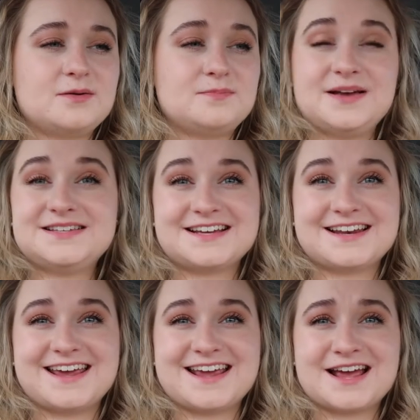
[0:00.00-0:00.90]

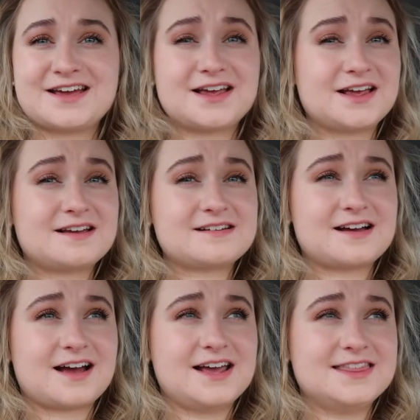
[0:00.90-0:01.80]
Basically,
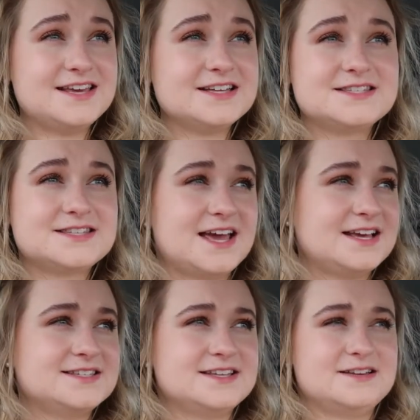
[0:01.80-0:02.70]
I think it's the
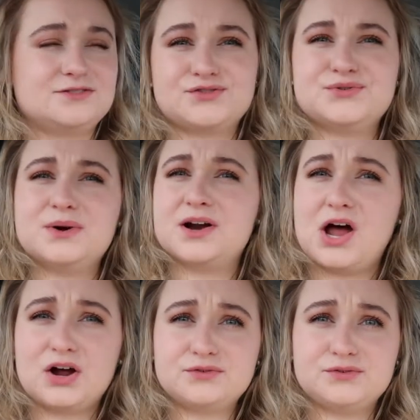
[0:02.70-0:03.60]
case through a
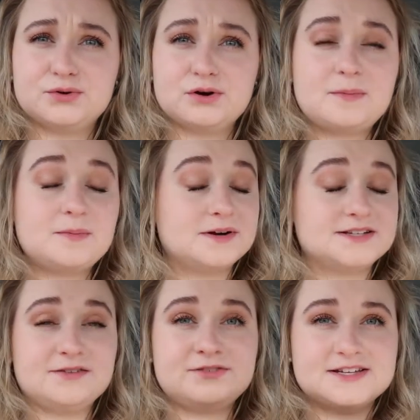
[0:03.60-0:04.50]
lot of Europe, but
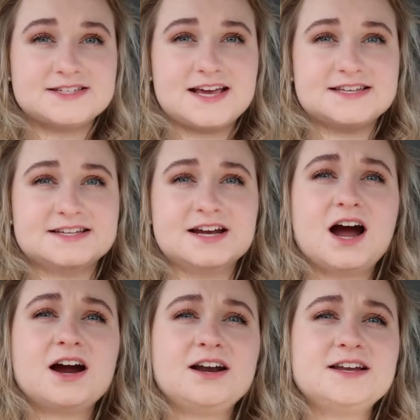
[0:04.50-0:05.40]
it definitely is the case in
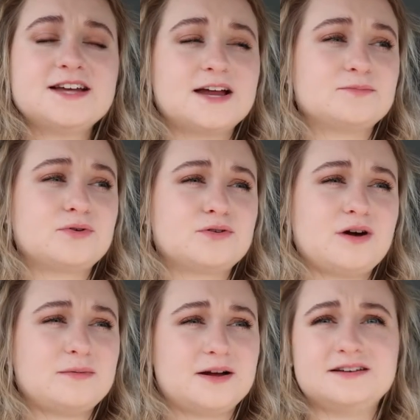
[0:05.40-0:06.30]
Ireland and
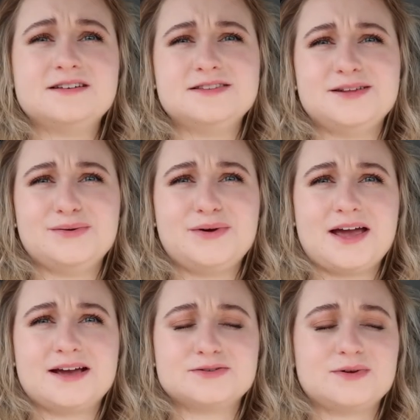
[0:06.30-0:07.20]
in the UK
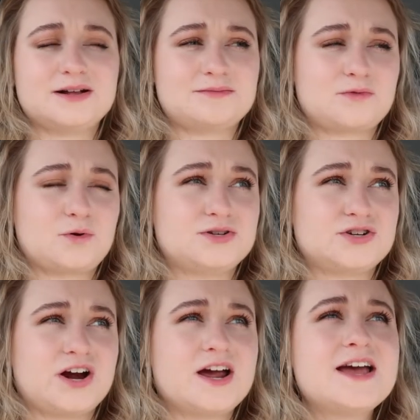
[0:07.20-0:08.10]
as well, I'm quite
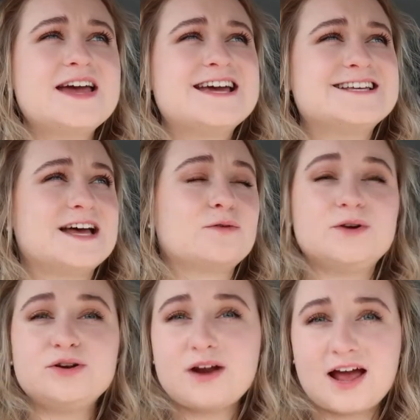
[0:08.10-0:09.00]
sure, is that
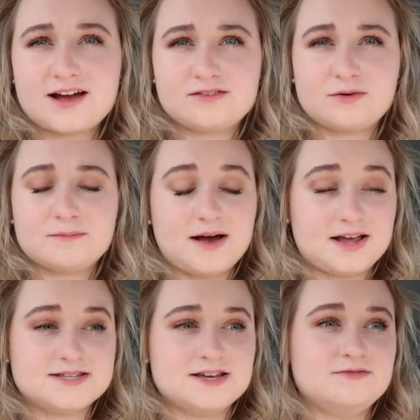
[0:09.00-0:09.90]
we don't have
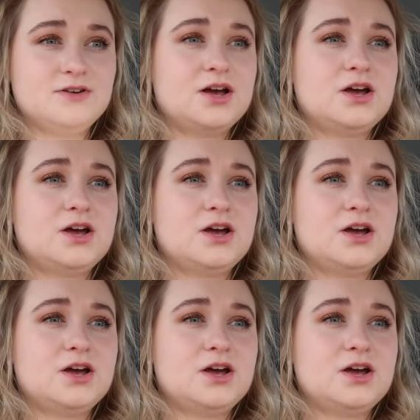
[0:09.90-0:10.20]
massive